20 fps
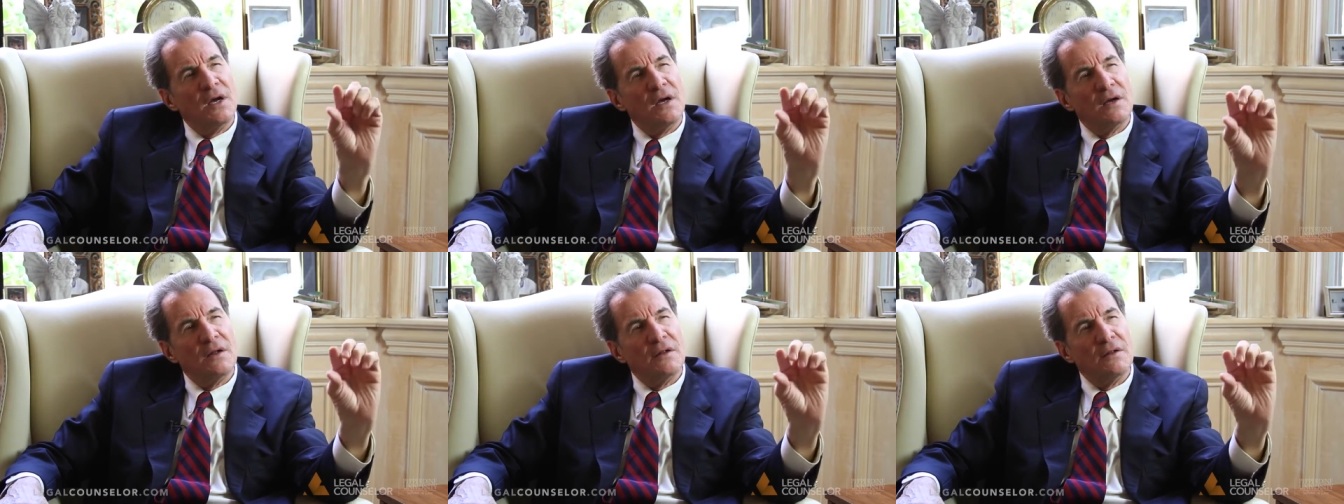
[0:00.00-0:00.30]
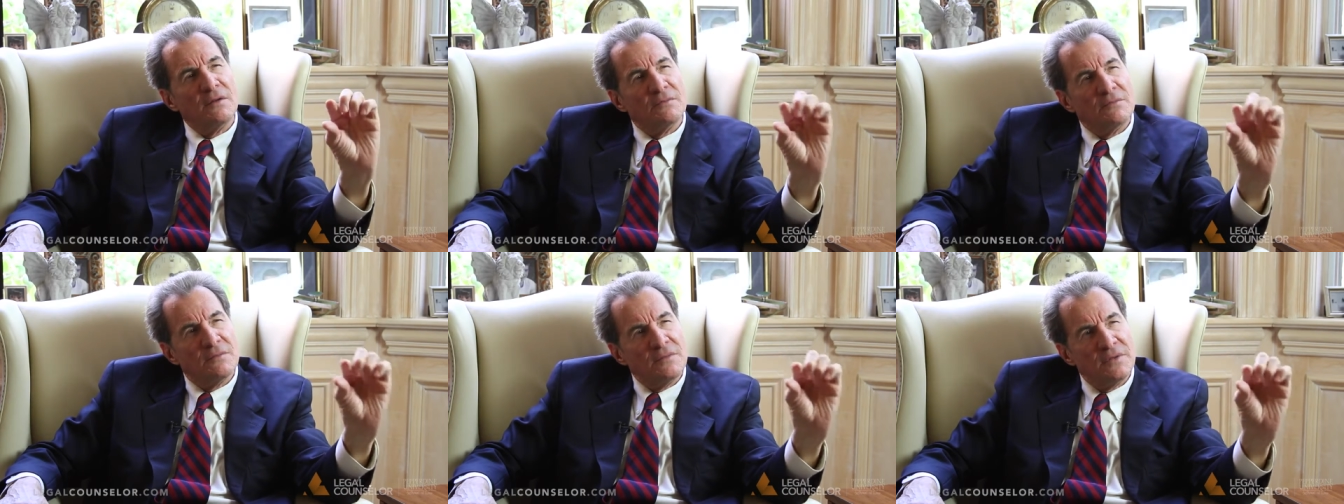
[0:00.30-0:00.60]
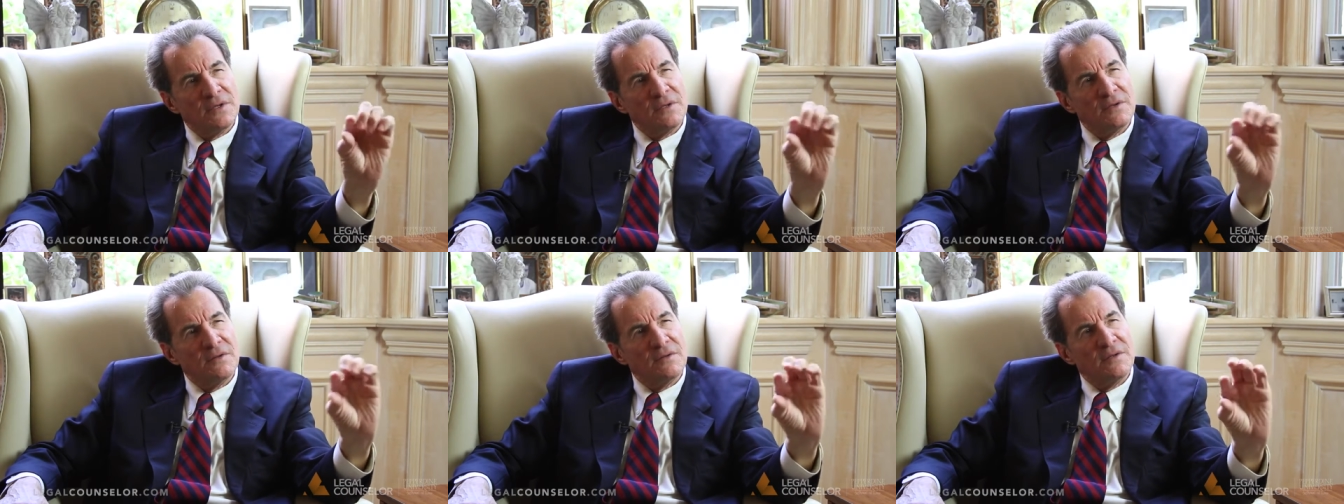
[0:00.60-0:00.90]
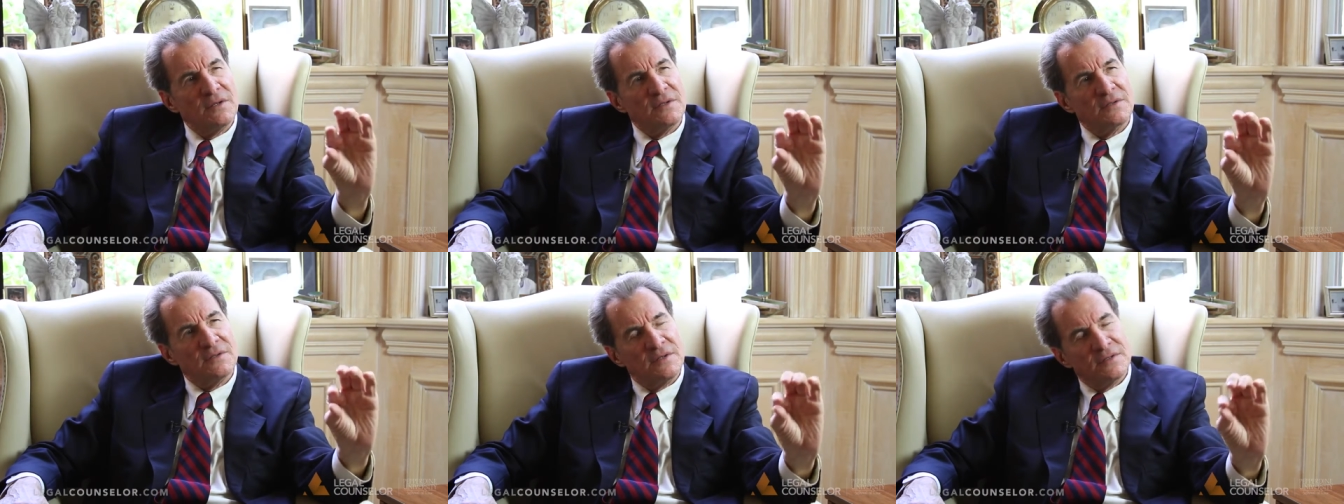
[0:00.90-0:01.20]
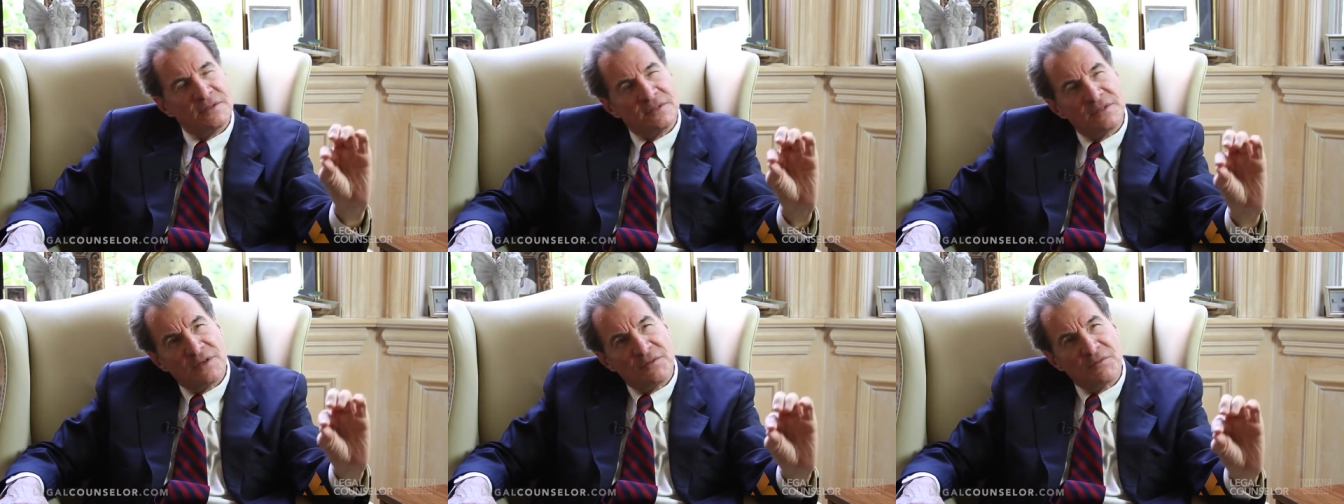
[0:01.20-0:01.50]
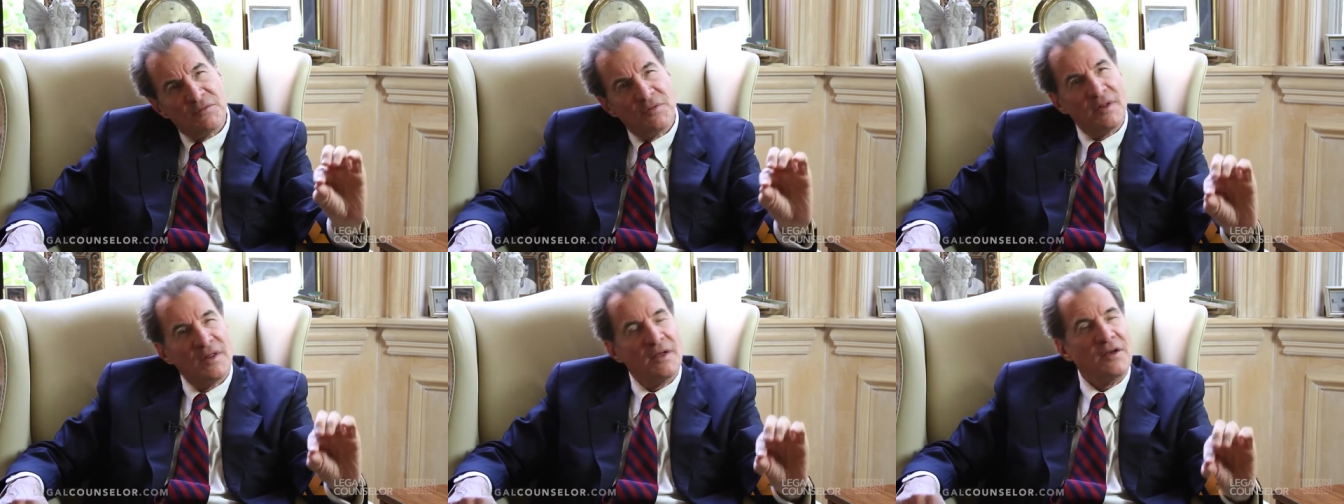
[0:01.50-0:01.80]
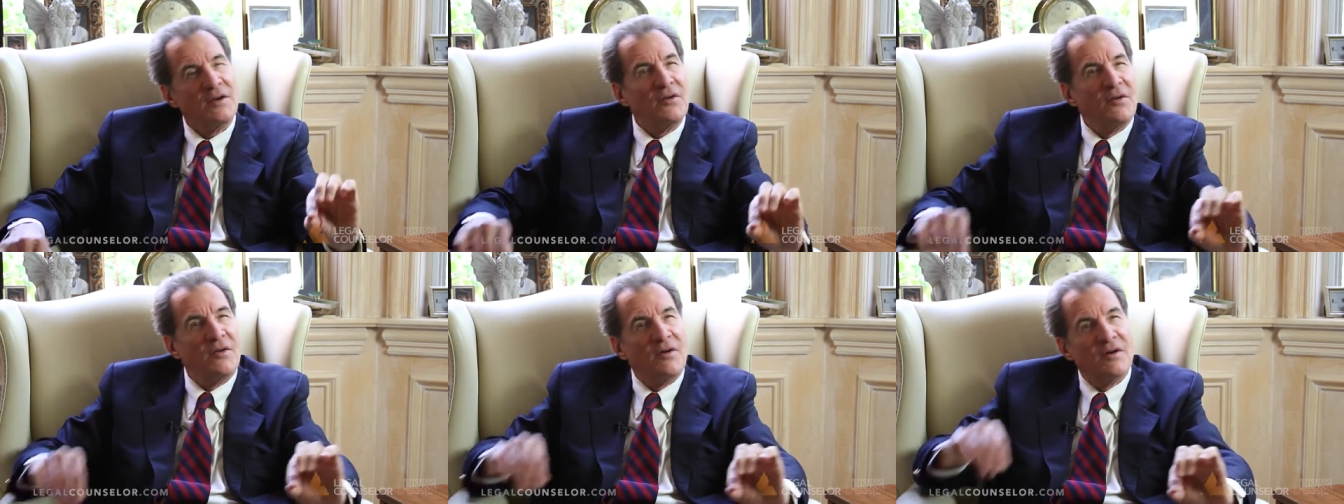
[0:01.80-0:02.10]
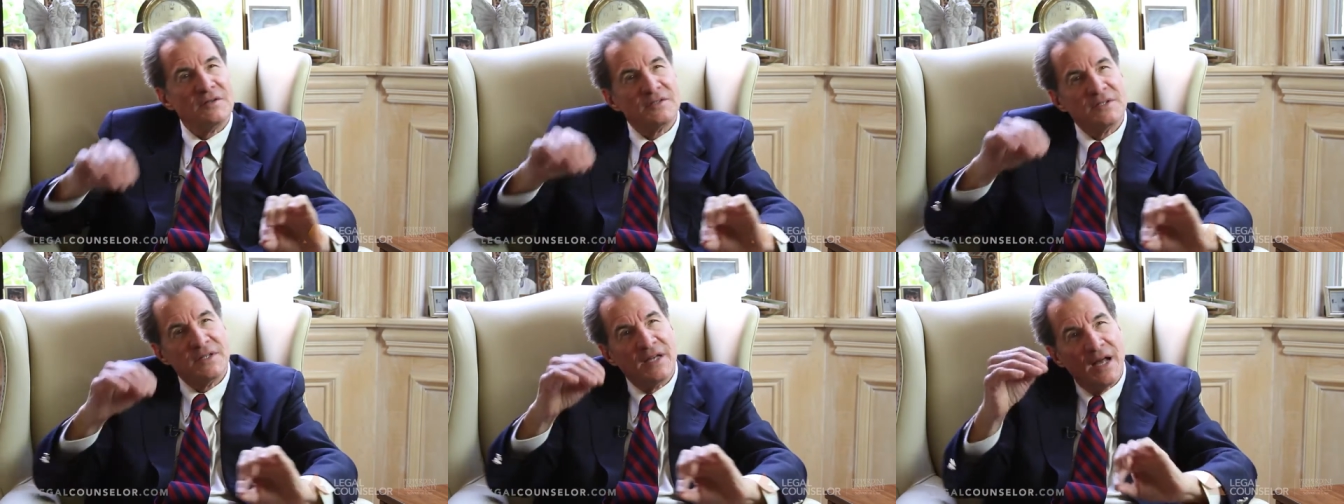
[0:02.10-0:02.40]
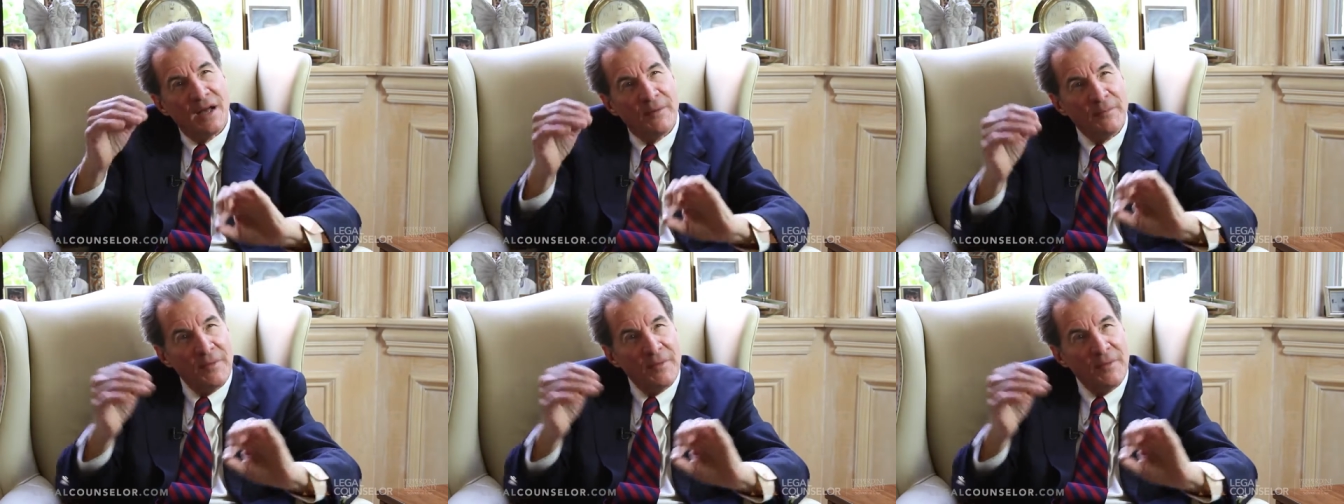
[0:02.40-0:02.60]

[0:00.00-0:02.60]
Well, it just didn't really cause it.